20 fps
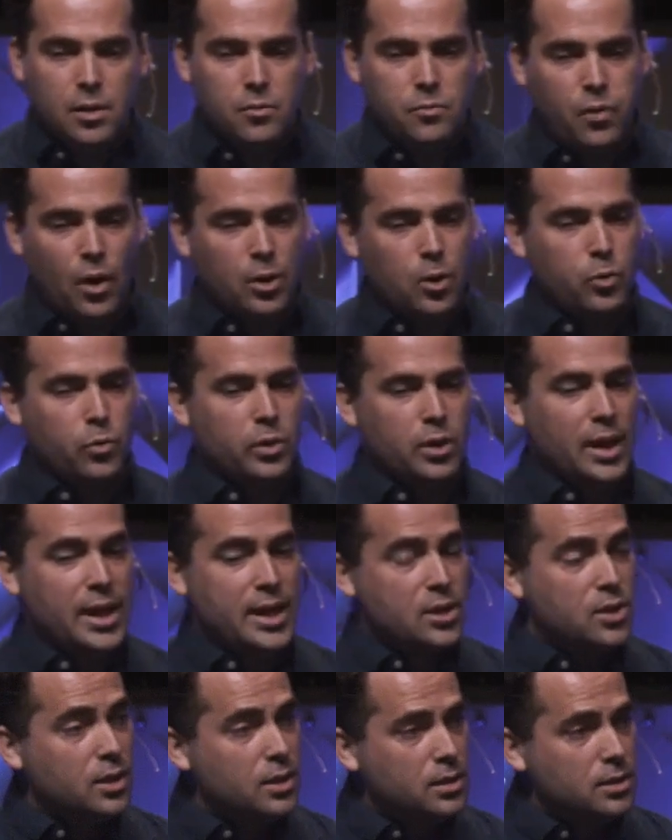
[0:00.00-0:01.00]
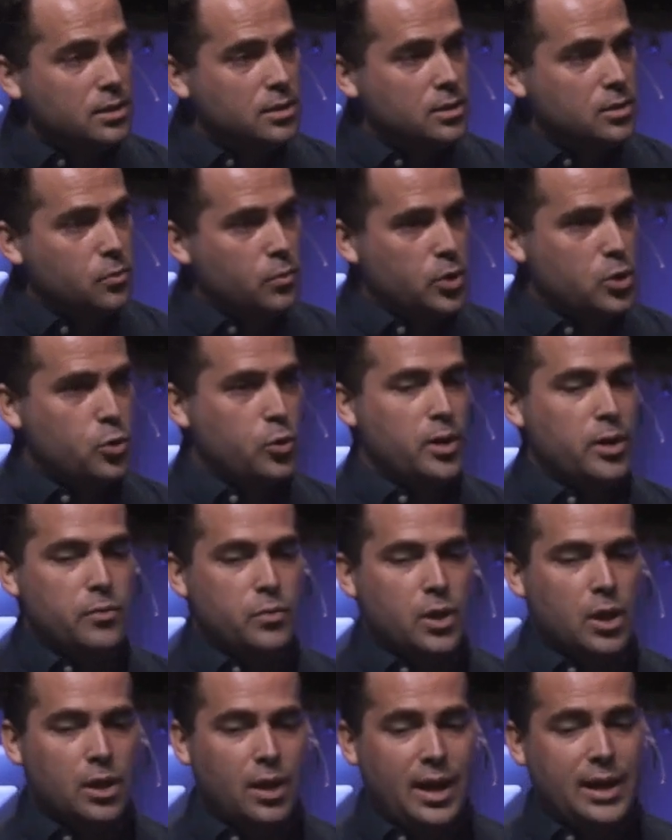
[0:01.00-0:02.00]
follow relations, retrieve
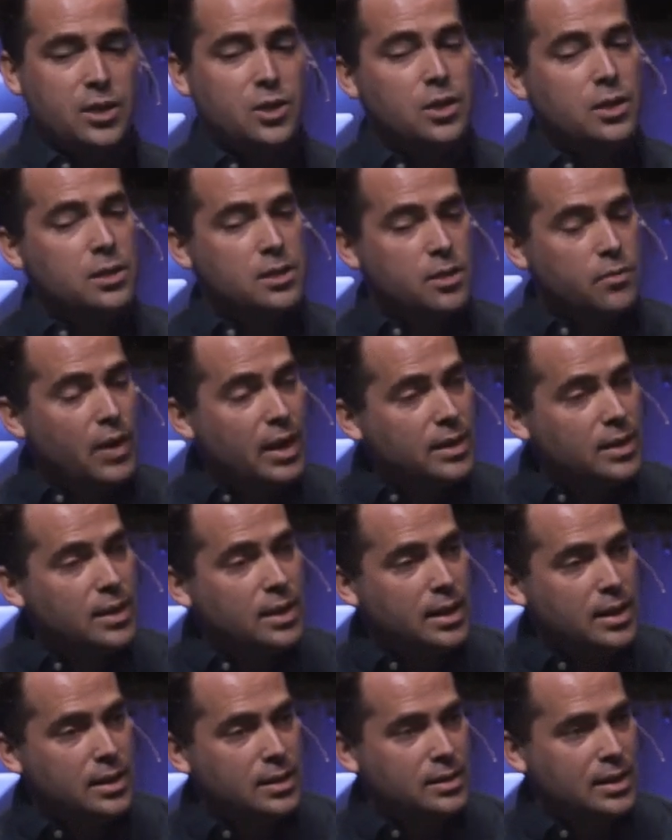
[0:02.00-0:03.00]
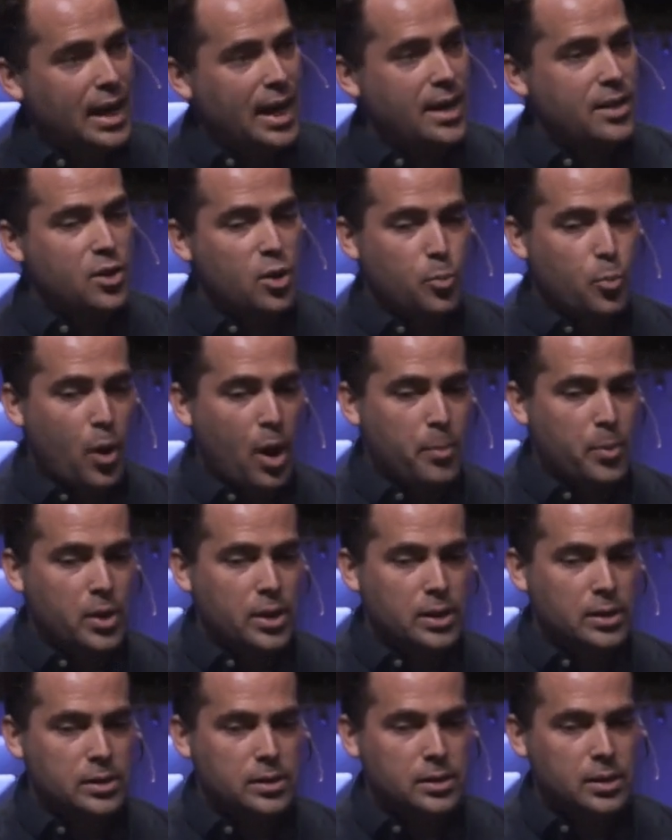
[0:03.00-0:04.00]
collections of entities and their
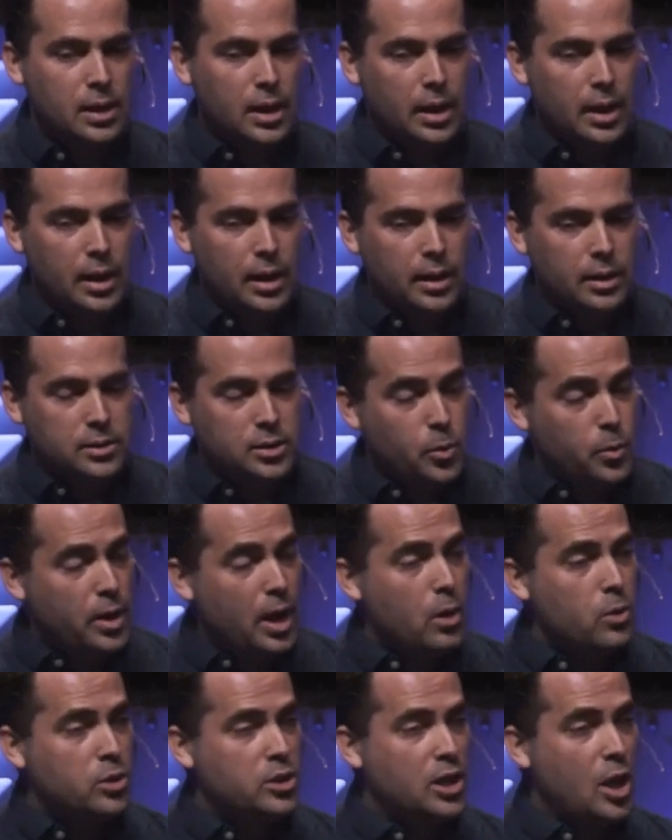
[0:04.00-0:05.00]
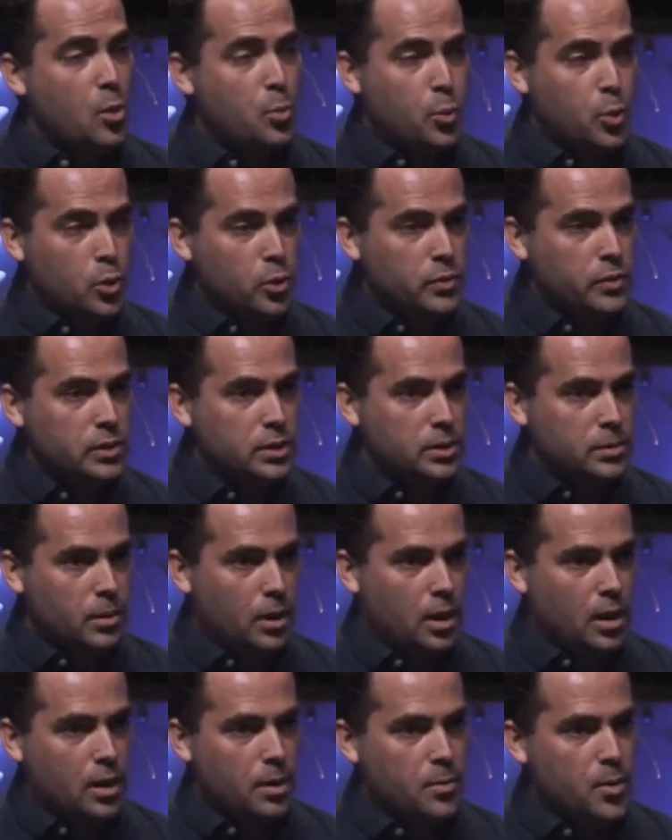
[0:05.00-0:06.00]
properties. And so without shell proofs,
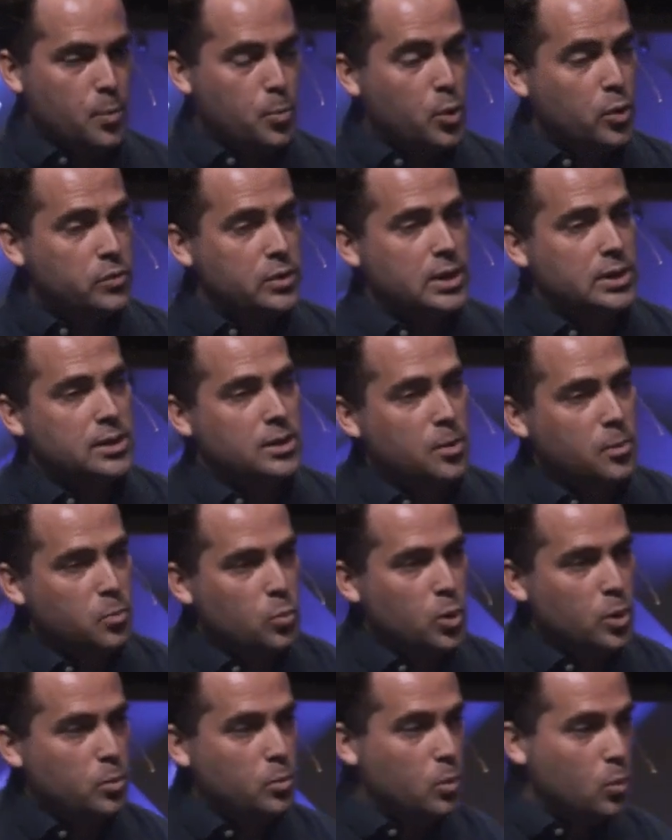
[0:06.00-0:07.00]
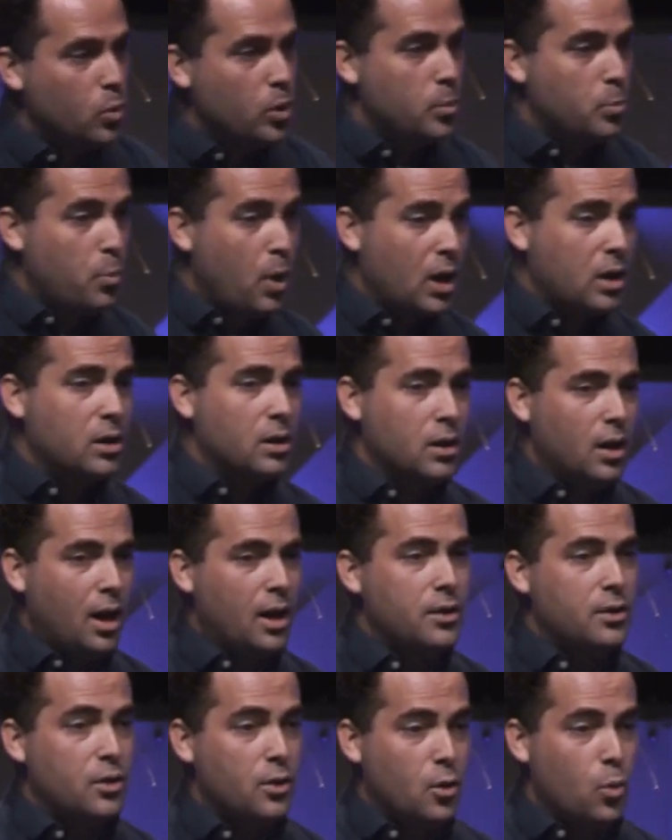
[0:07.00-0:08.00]
uh, the proof system would, would buckle
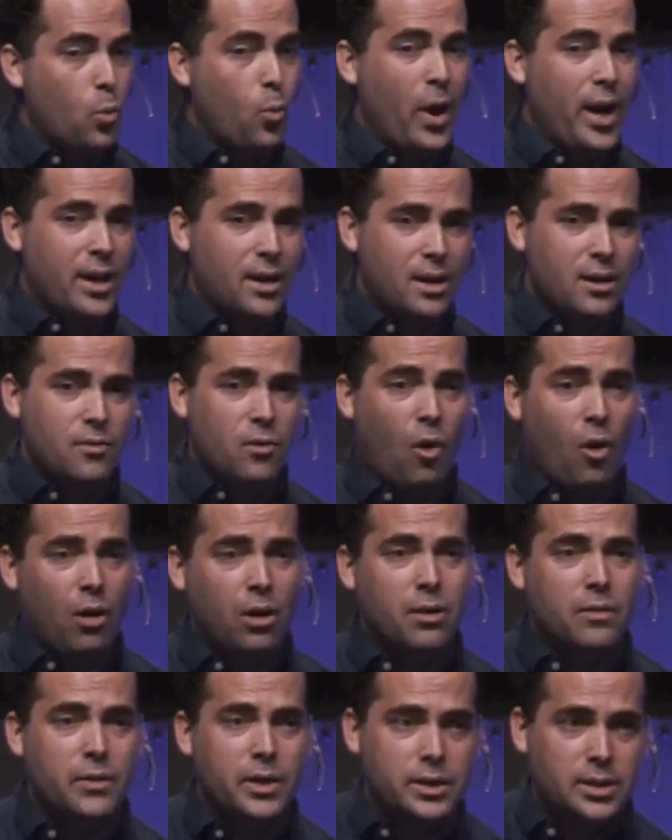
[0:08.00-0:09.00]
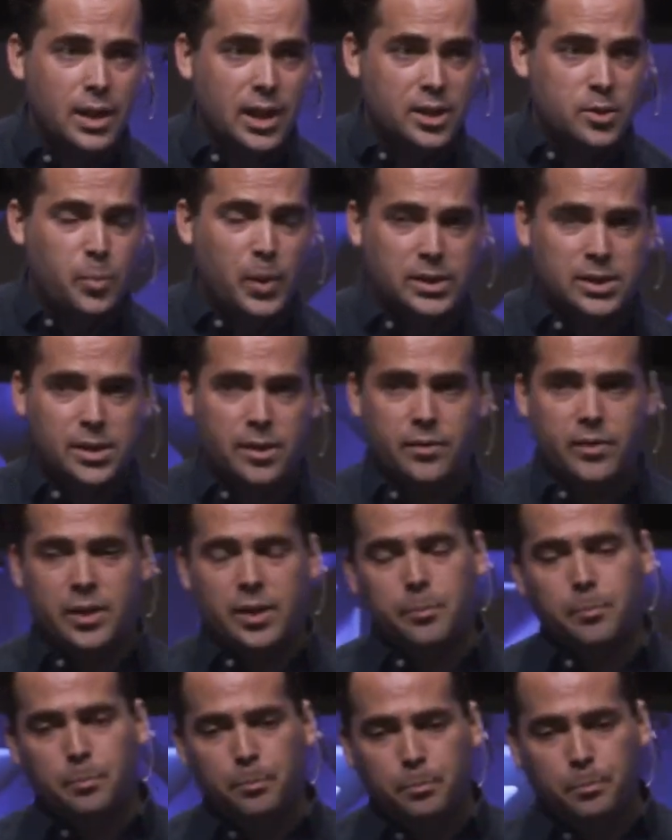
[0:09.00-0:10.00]
under the weight of all of this expressivity.